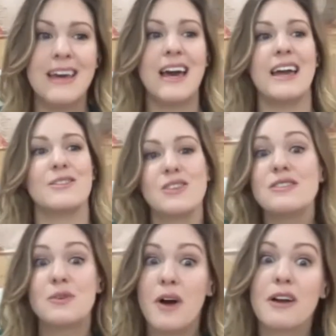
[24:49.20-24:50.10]
It's
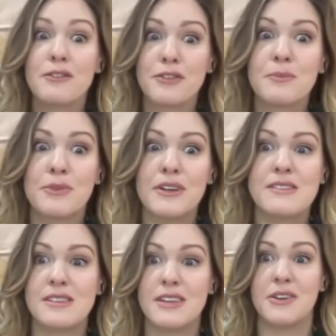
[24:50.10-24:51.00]
also hard for
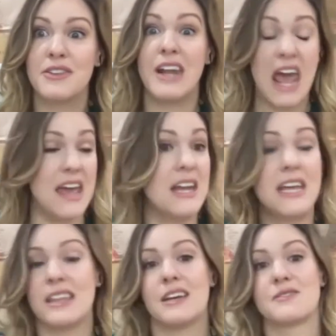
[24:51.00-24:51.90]
employees to hear that
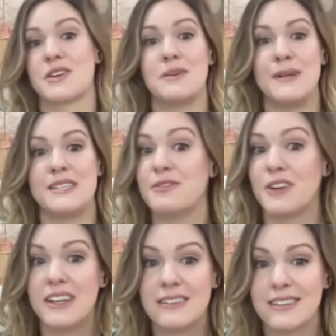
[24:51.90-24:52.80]
anything is going to be
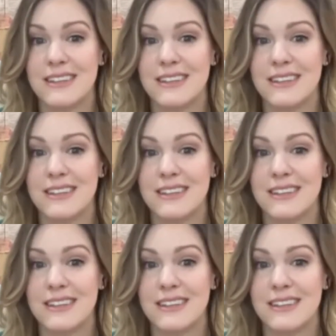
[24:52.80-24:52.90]
different.